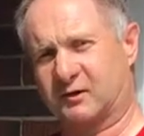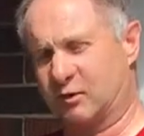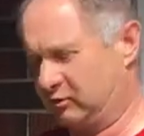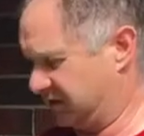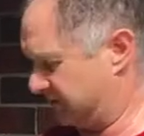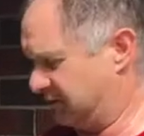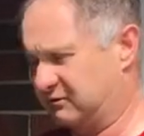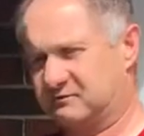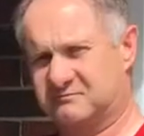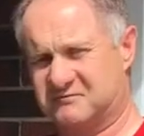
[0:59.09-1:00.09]
only about
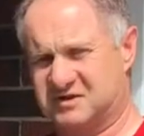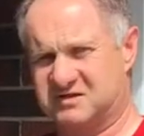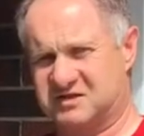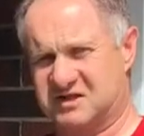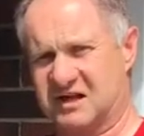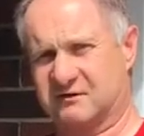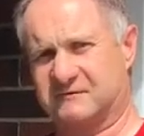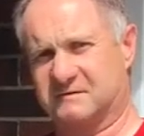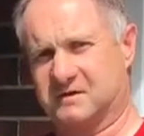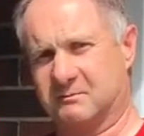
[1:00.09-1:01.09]
10 or
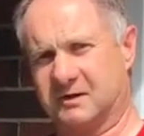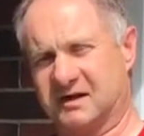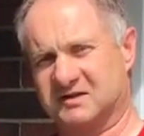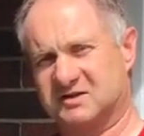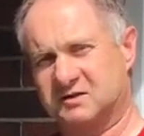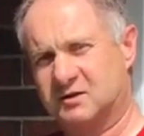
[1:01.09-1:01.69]
15 minutes.